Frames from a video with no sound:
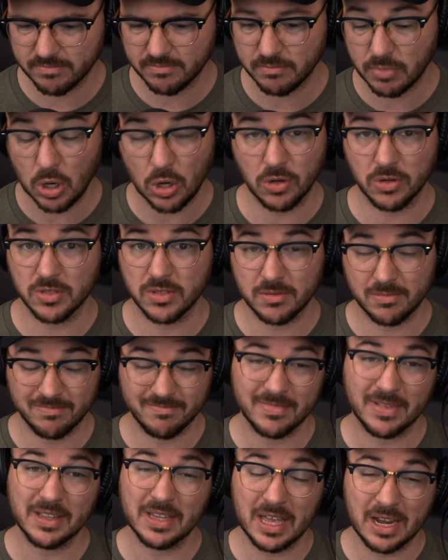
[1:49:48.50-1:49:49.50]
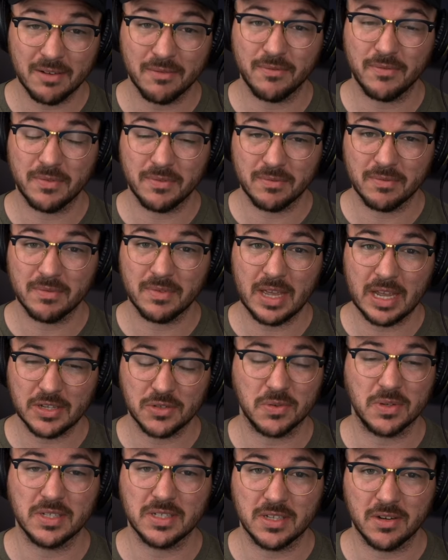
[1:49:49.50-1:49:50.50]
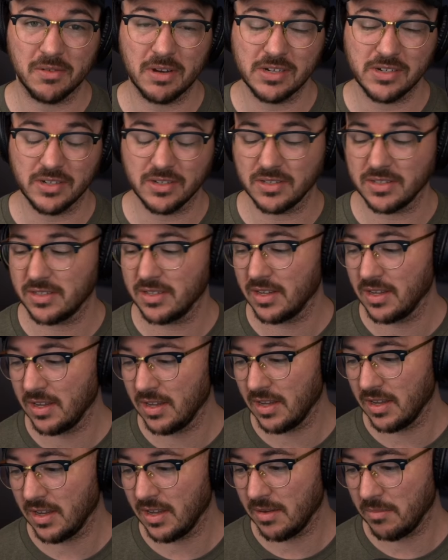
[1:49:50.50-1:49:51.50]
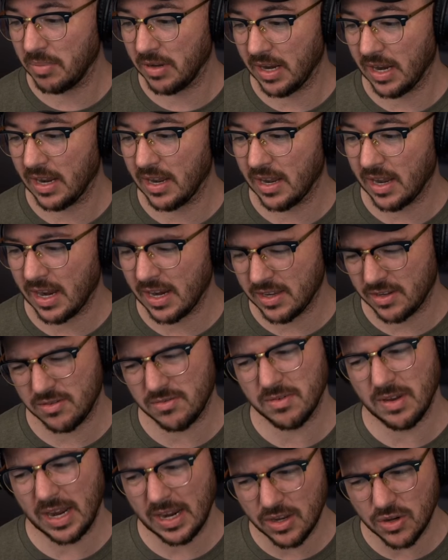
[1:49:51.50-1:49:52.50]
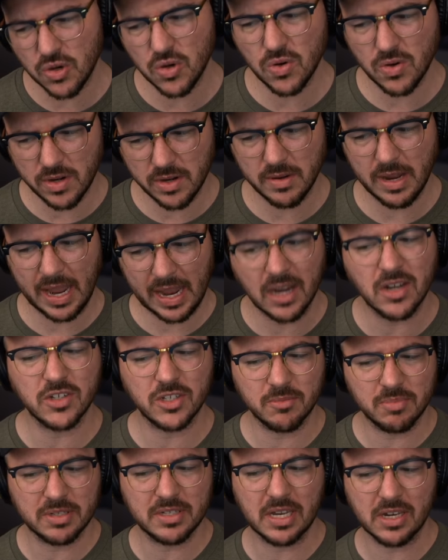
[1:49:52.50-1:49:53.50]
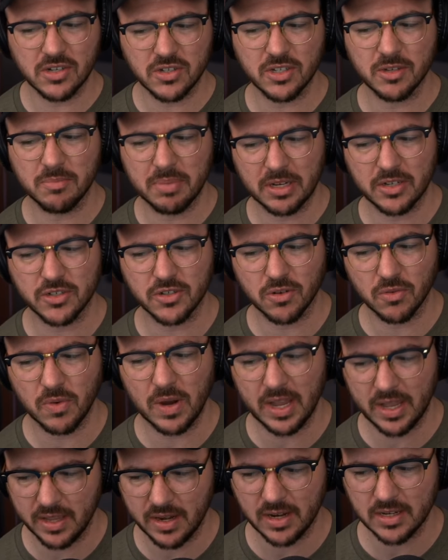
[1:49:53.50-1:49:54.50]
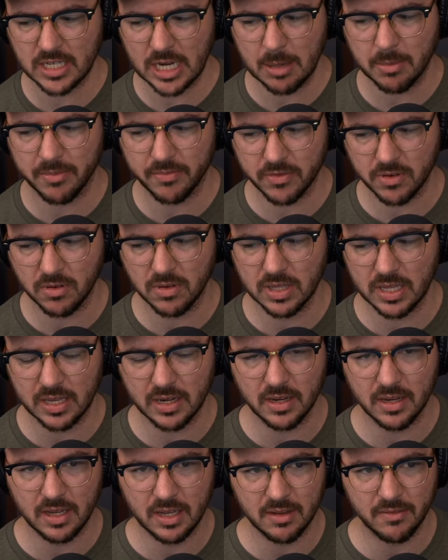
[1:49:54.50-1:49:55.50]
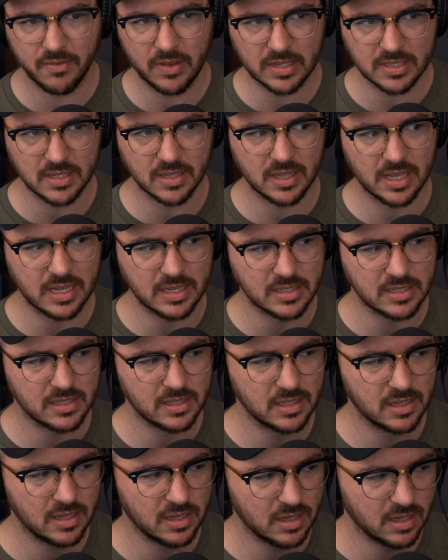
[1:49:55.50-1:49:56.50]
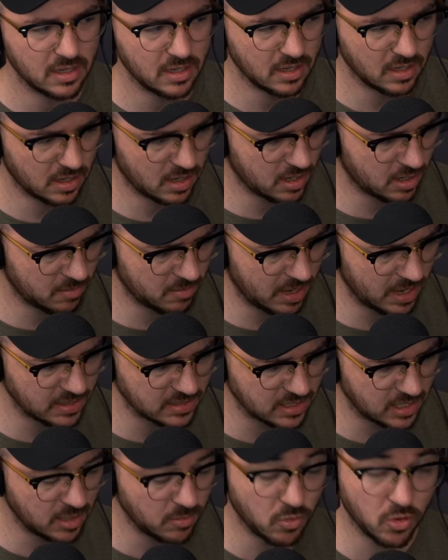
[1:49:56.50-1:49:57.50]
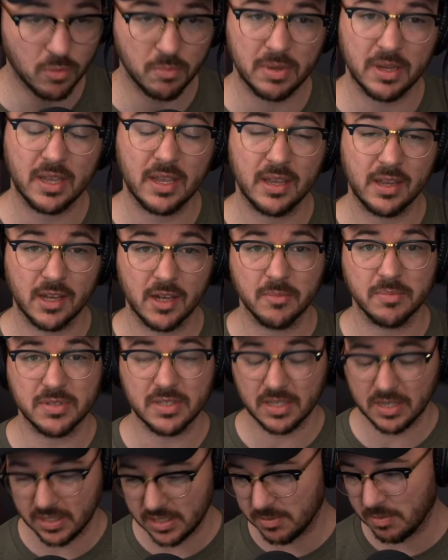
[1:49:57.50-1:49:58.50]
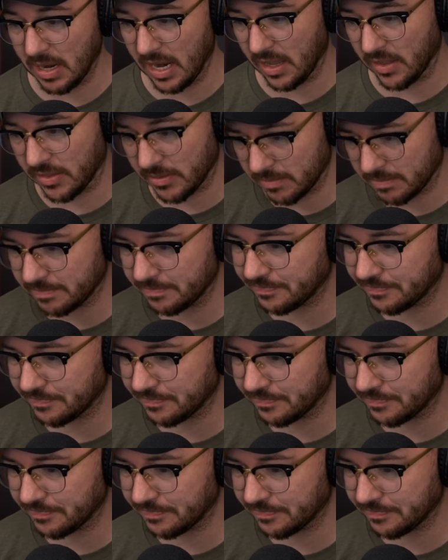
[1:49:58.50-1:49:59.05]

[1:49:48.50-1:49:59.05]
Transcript: parts, a lot of extra considerations. But I could actually potentially picture Orion on top of New Glenn if SLS has any more big hiccups in its path.